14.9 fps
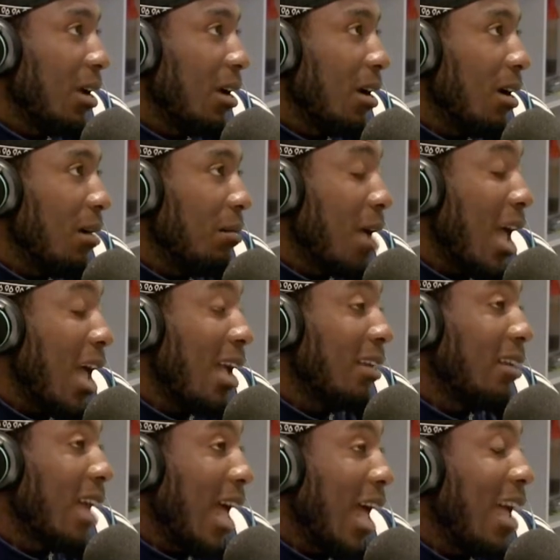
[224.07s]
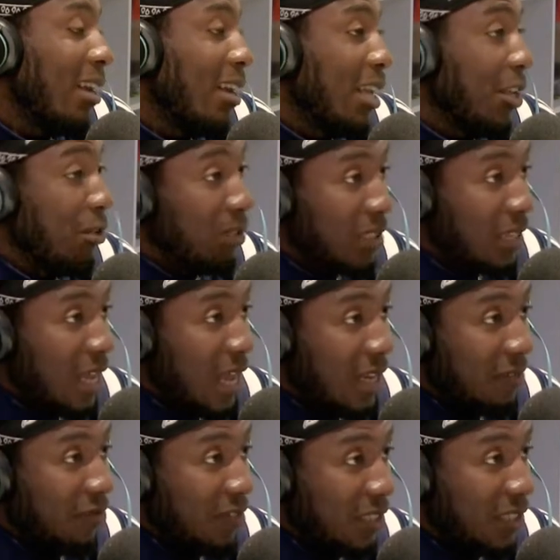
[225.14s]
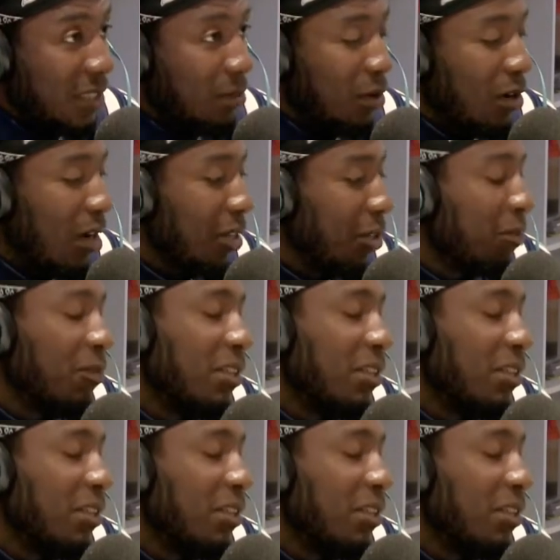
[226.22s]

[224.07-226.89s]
um, I had I had like you said I had a vision, but I don't mm.